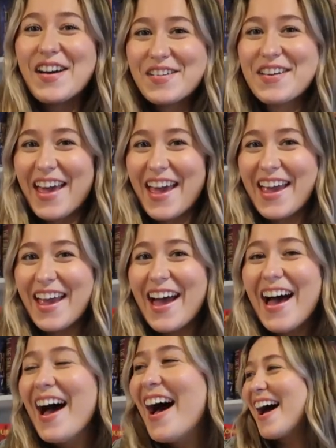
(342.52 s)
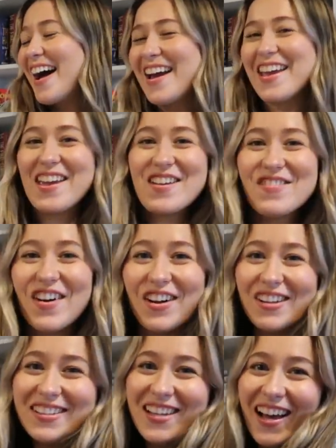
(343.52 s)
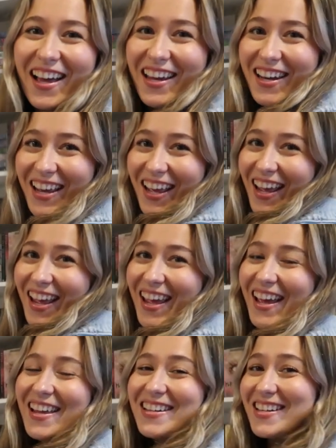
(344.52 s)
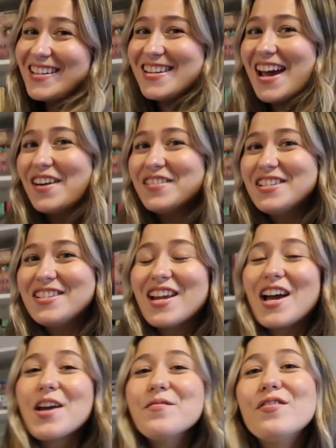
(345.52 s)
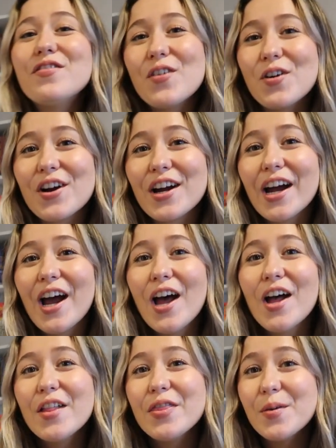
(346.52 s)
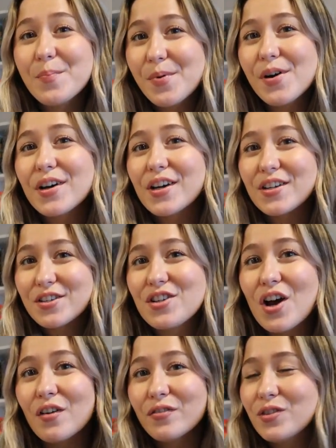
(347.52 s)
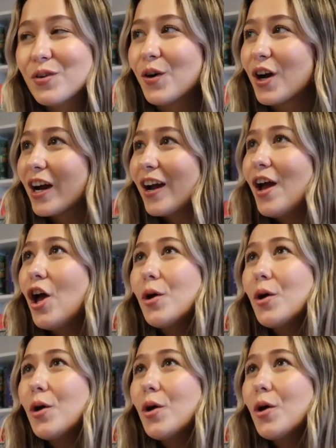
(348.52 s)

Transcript: Okay, I am all done and now it's time for the bookshelf tour.